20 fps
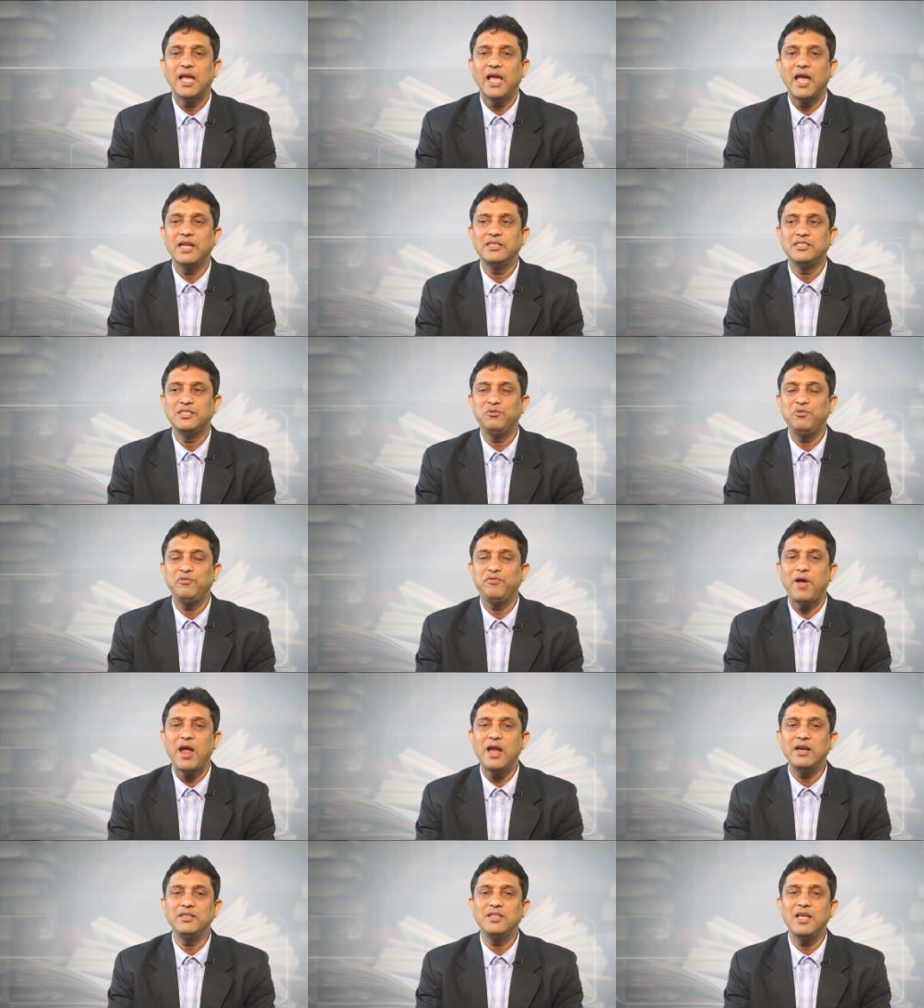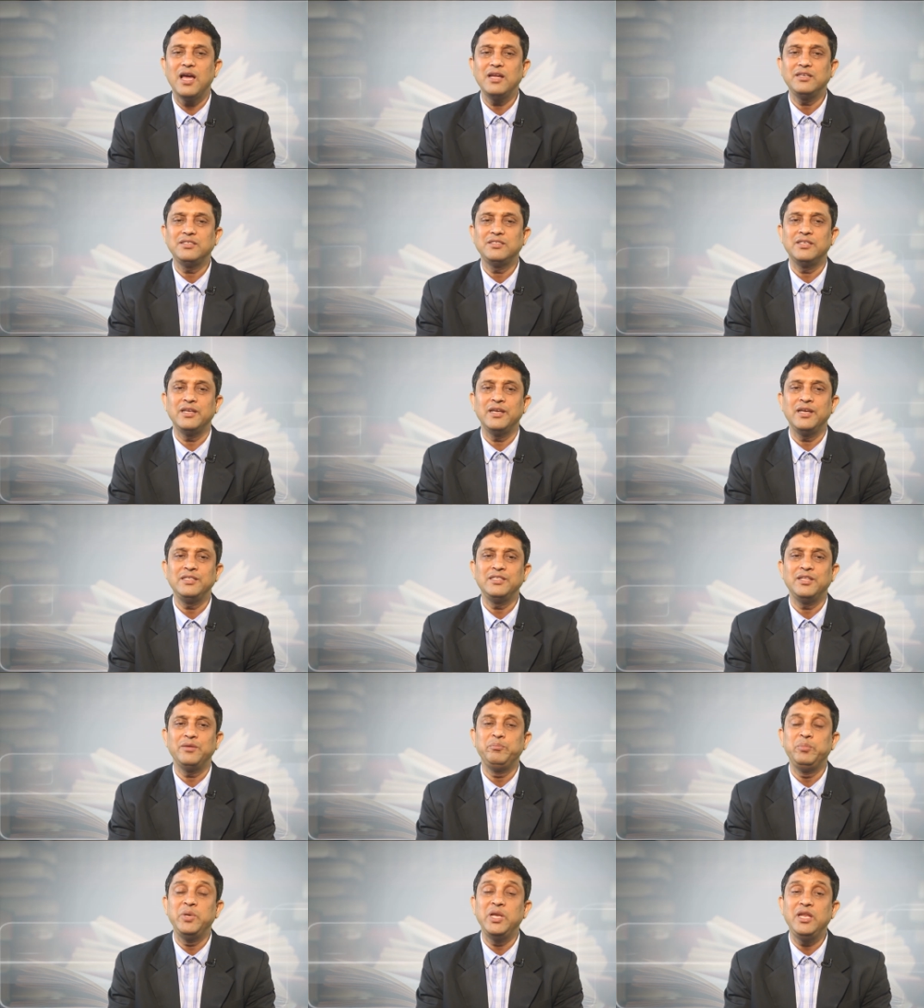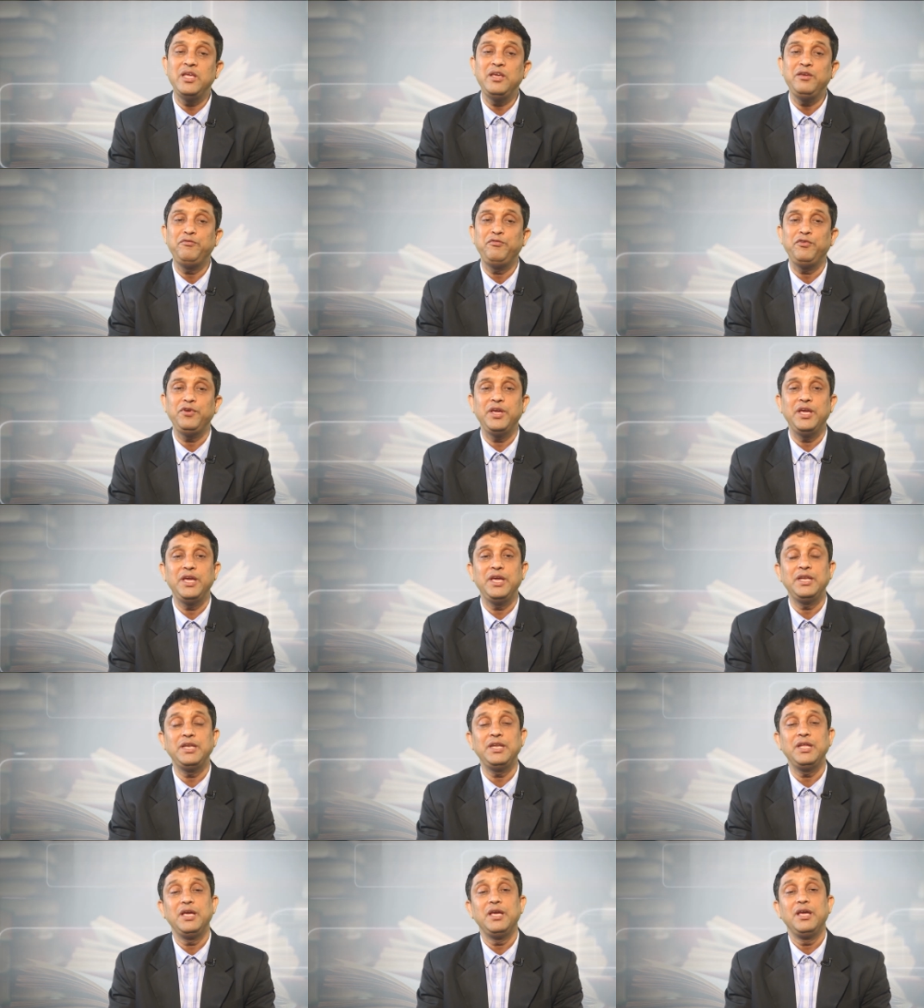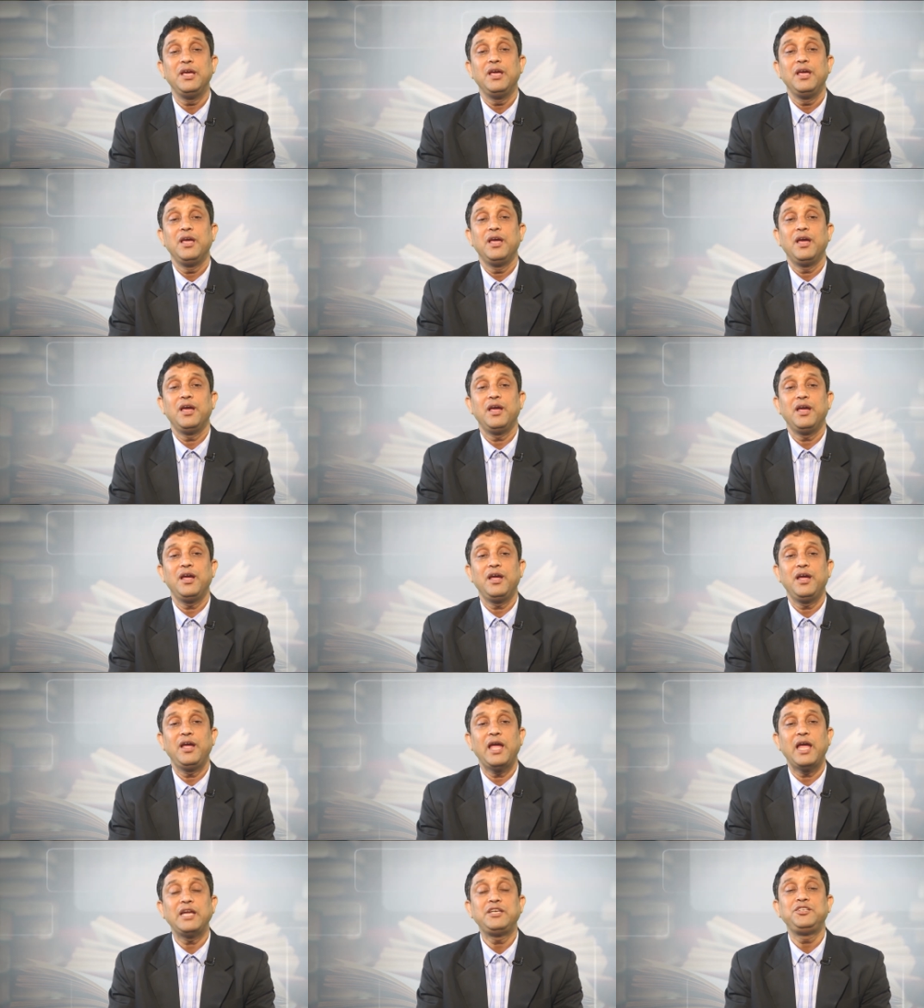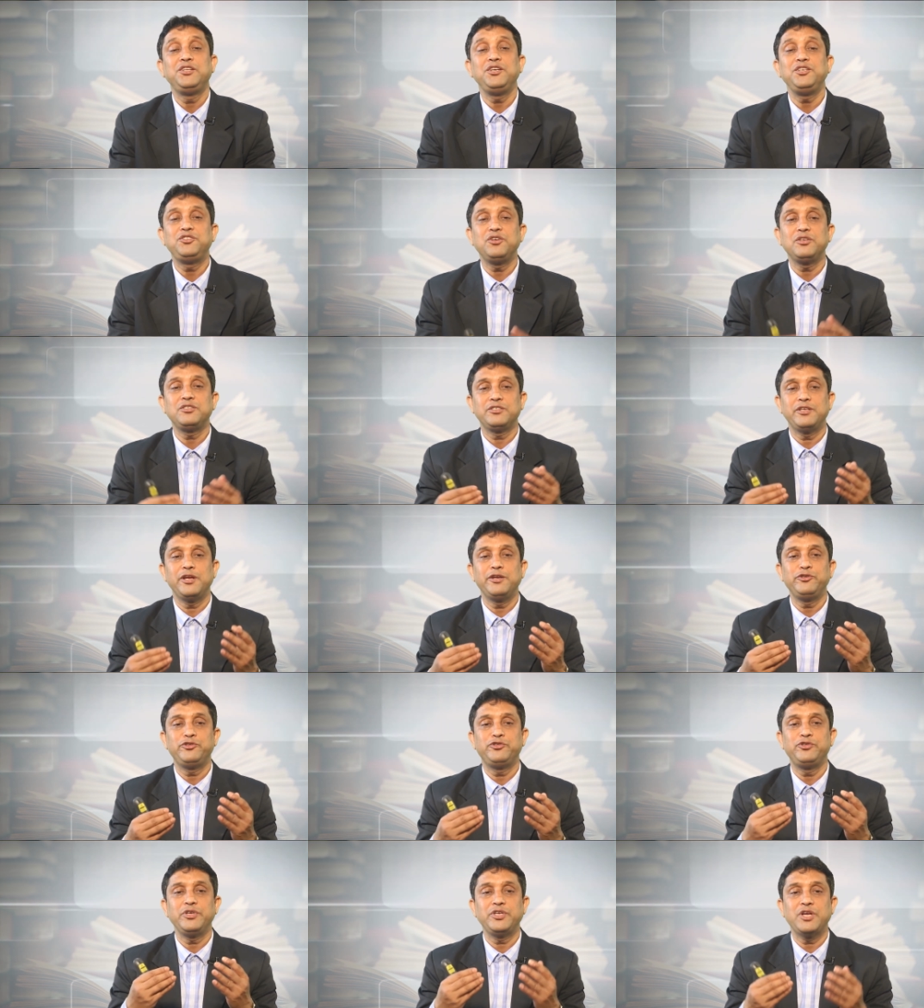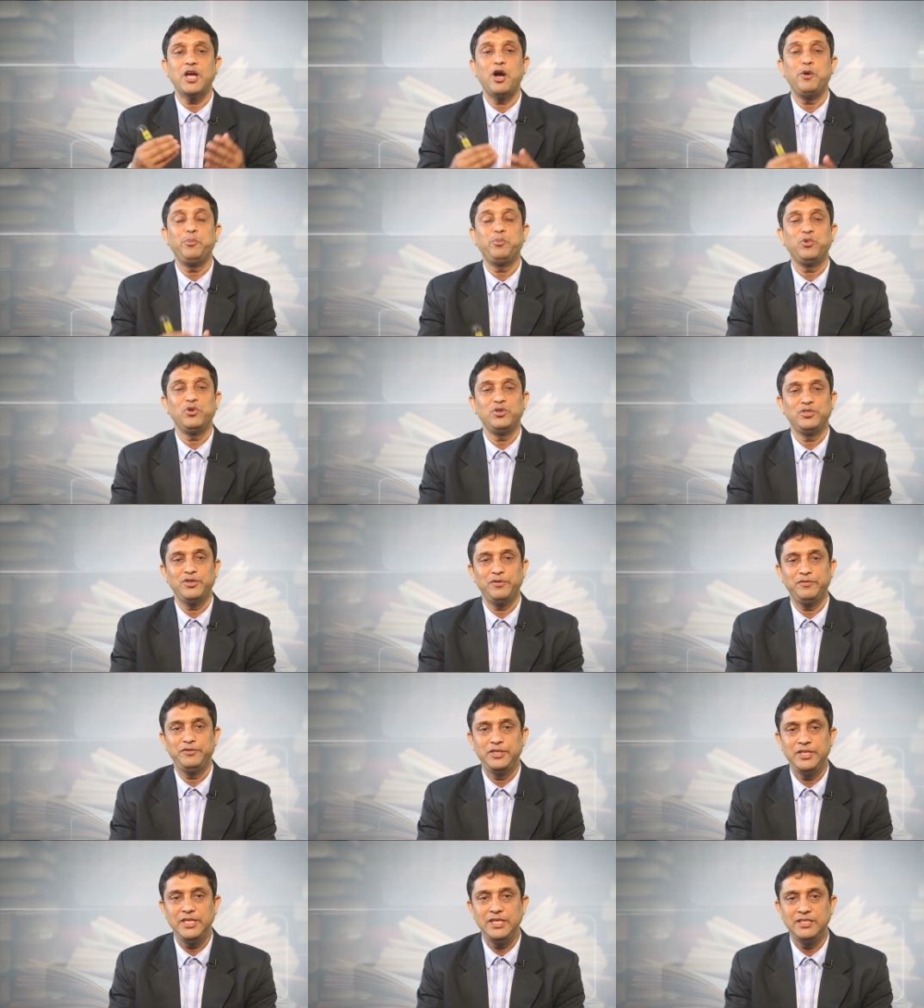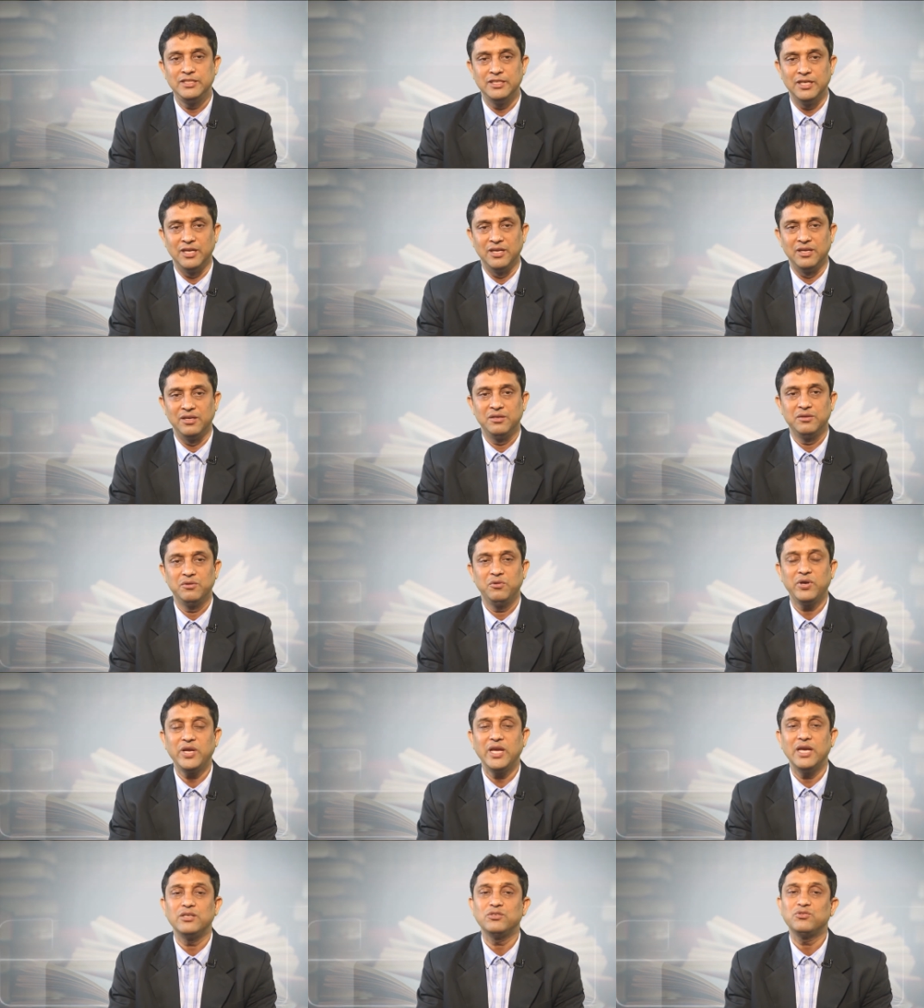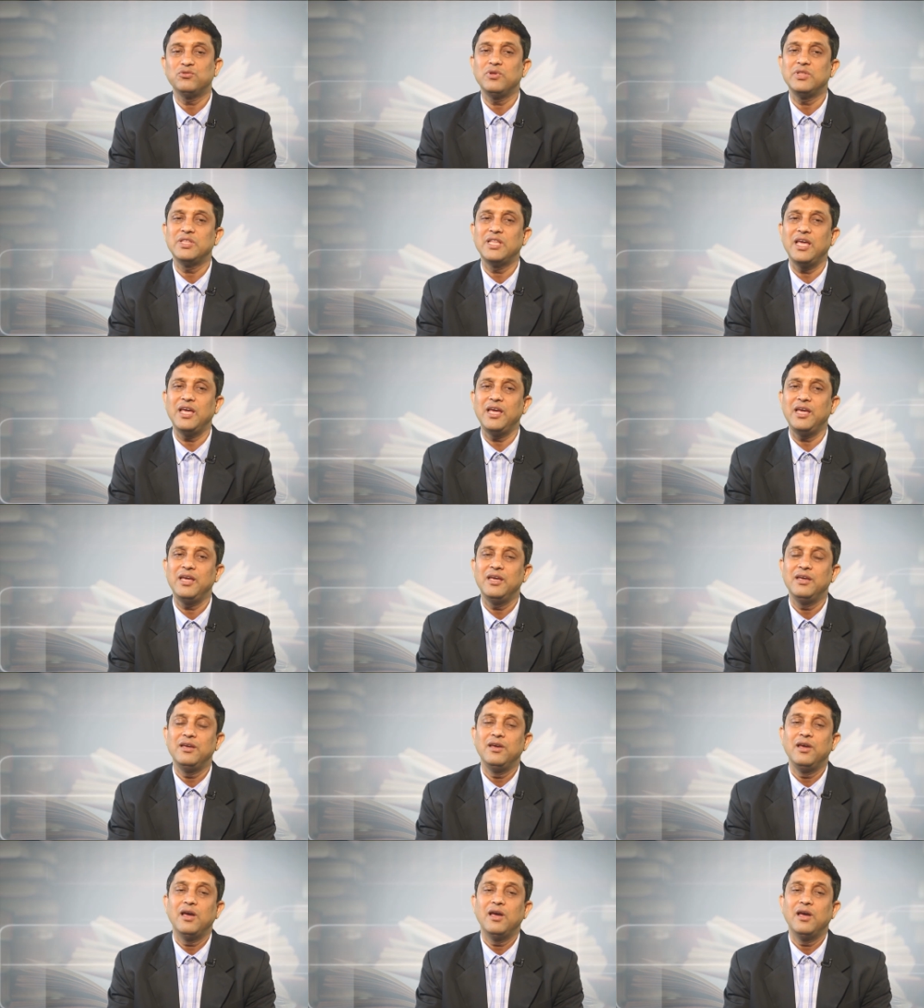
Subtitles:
and you will find that they believe in a teacher centric approach of teaching. Okay, so they